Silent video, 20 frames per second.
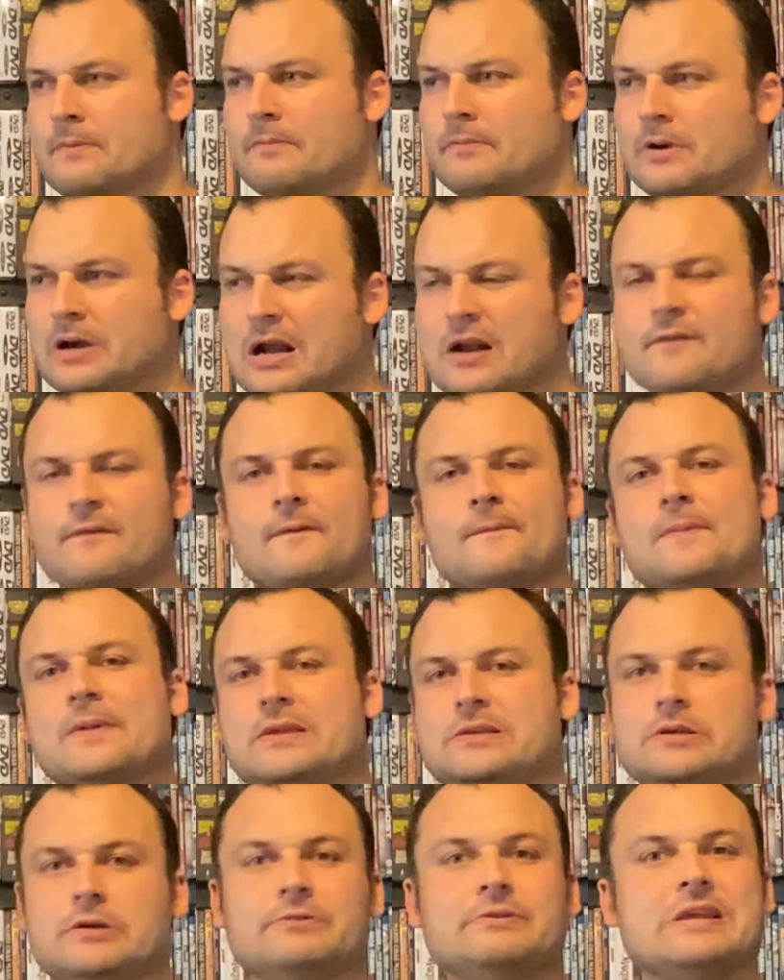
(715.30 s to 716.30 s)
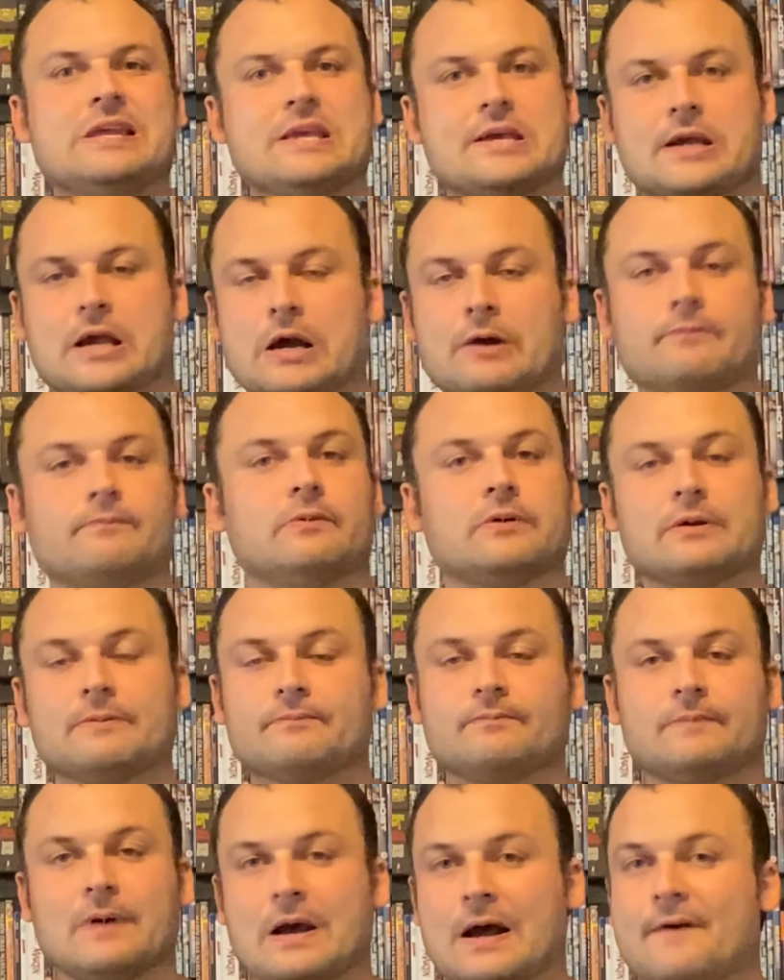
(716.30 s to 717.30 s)
kind of a bit unique. I,
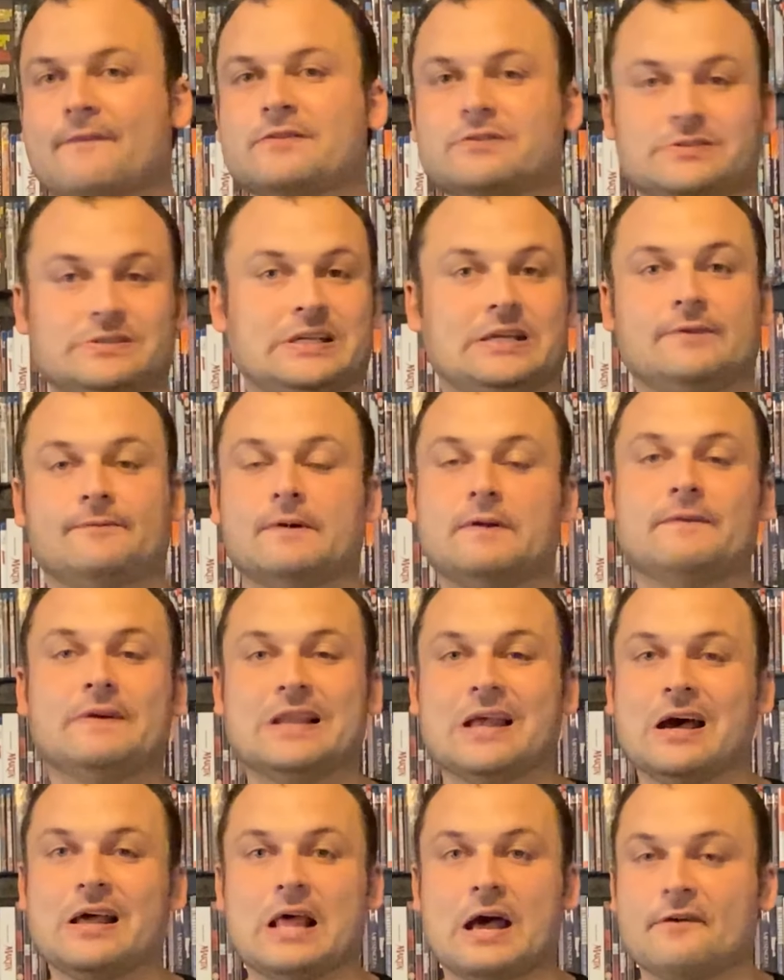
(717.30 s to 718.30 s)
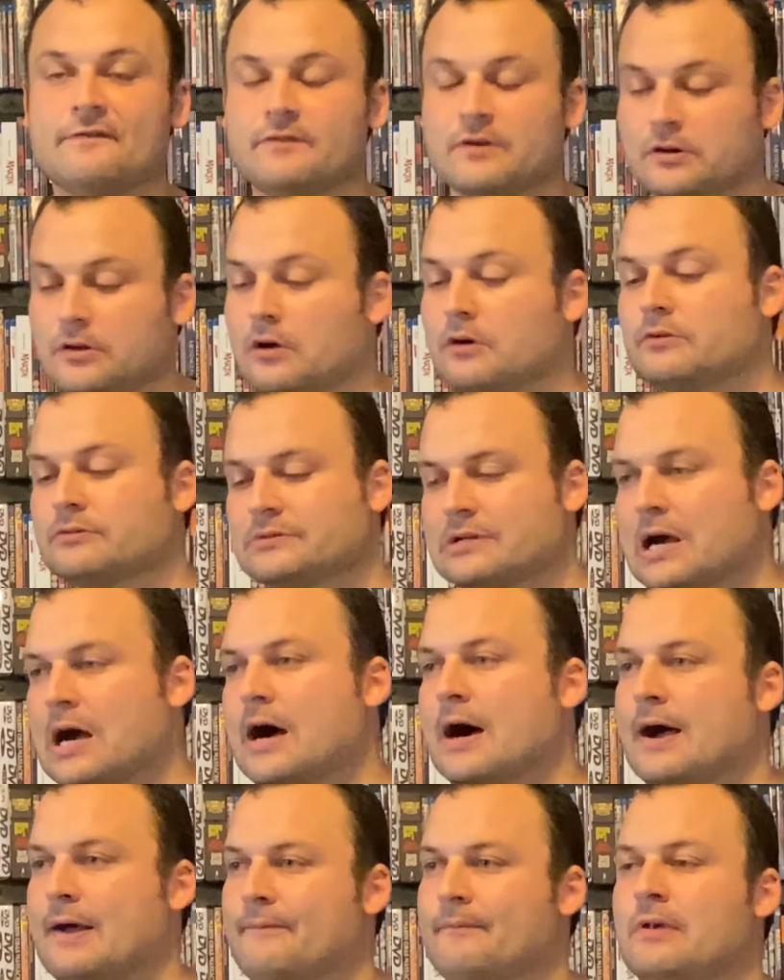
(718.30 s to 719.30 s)
I haven't seen a movie like that for a long
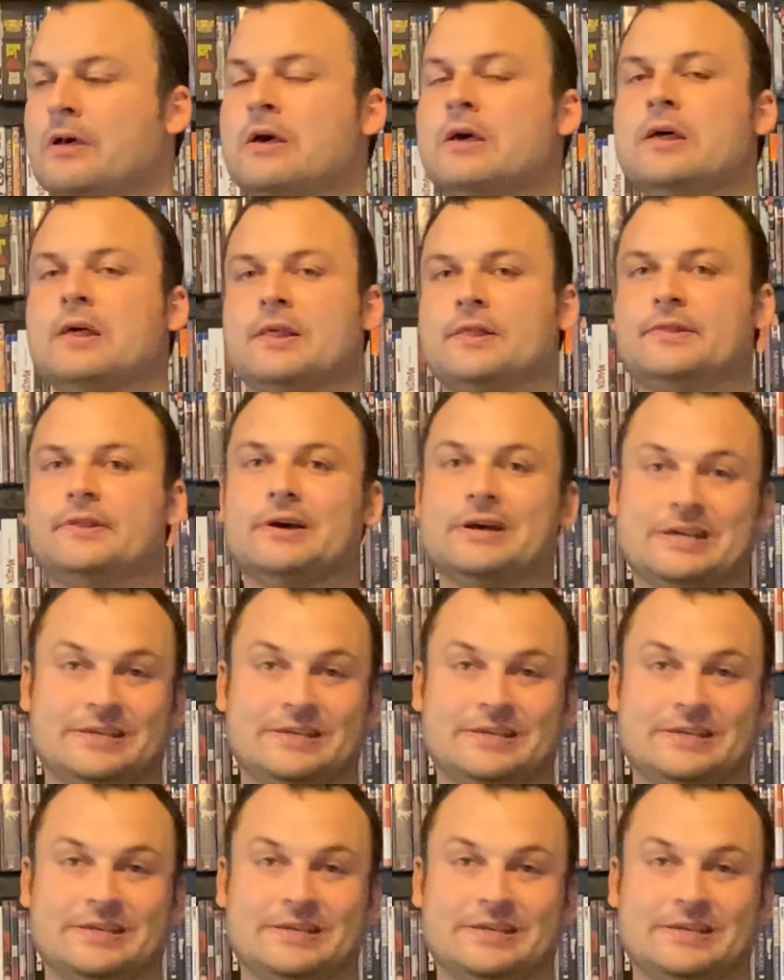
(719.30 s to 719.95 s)
time that